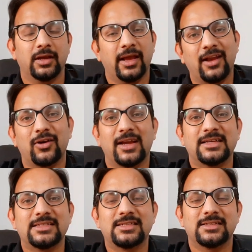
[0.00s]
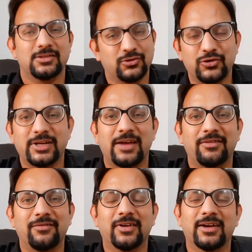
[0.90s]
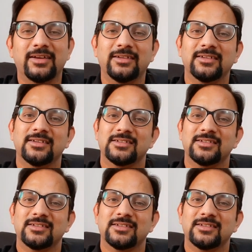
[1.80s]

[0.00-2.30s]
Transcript: Hello guys, good day everyone.